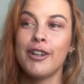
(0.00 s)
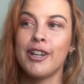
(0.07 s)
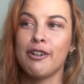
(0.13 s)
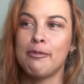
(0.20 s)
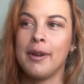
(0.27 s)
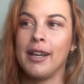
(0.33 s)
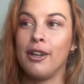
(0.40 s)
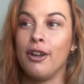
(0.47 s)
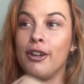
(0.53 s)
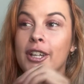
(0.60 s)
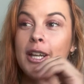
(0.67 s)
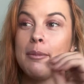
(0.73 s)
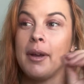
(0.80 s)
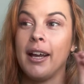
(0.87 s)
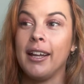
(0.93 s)
and I've been
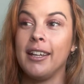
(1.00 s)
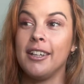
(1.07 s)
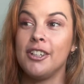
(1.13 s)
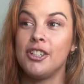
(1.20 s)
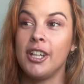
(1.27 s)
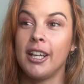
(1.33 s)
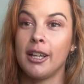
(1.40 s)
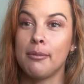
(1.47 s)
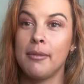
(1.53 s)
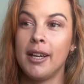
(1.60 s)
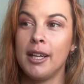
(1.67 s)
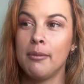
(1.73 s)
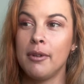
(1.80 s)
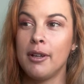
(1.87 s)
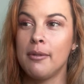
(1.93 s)
learning about energetic
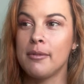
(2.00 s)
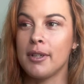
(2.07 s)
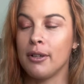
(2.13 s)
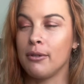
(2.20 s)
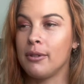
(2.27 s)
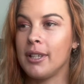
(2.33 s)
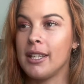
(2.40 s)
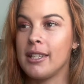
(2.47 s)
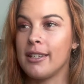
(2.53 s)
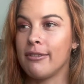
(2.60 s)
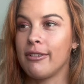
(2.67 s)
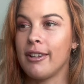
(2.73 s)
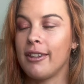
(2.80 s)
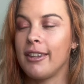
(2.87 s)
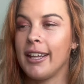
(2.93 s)
minimums and all these
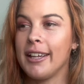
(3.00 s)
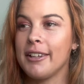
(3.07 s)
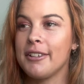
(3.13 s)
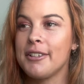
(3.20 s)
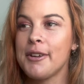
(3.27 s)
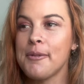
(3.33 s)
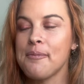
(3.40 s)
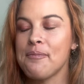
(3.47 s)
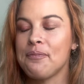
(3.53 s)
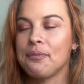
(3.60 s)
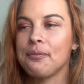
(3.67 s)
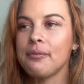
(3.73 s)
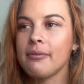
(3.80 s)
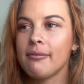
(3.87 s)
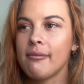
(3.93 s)
different things
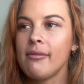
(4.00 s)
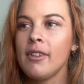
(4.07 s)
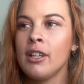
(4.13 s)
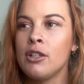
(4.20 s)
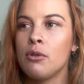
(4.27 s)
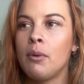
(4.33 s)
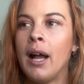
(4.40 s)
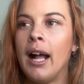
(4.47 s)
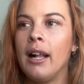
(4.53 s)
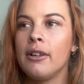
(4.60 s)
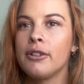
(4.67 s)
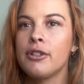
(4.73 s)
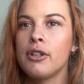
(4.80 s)
as well.